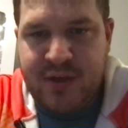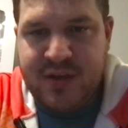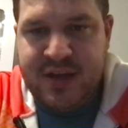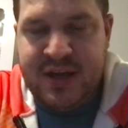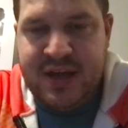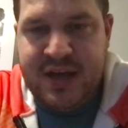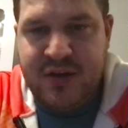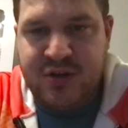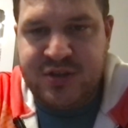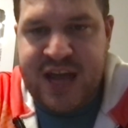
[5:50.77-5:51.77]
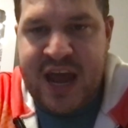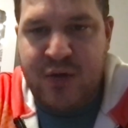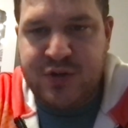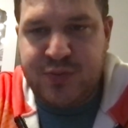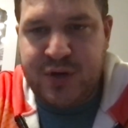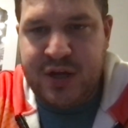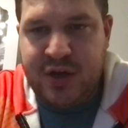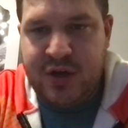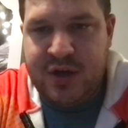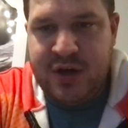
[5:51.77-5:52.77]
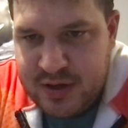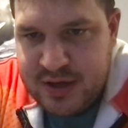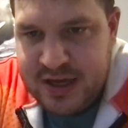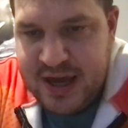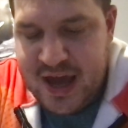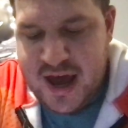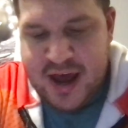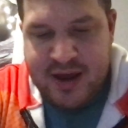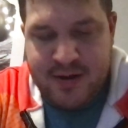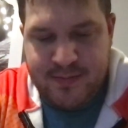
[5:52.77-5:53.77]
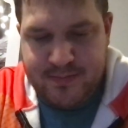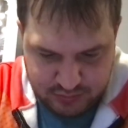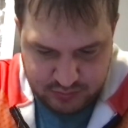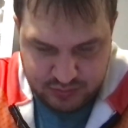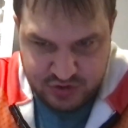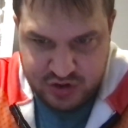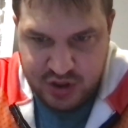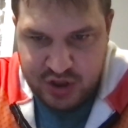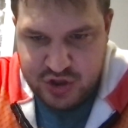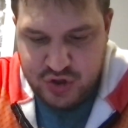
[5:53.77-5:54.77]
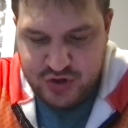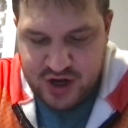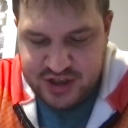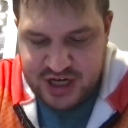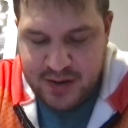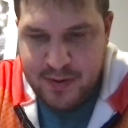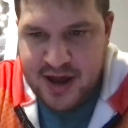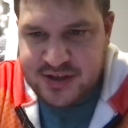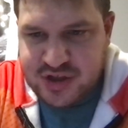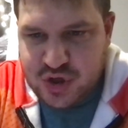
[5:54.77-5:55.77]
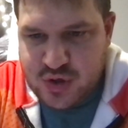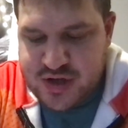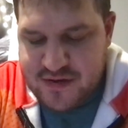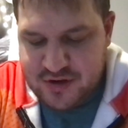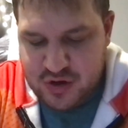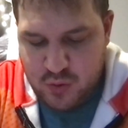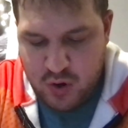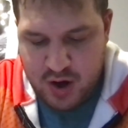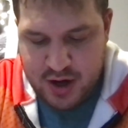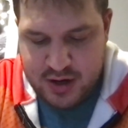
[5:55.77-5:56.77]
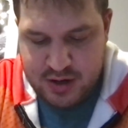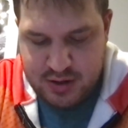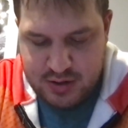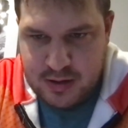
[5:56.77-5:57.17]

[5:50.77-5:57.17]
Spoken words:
the Eagles. Dak was pretty good. He had 2 touchdown passes, 271.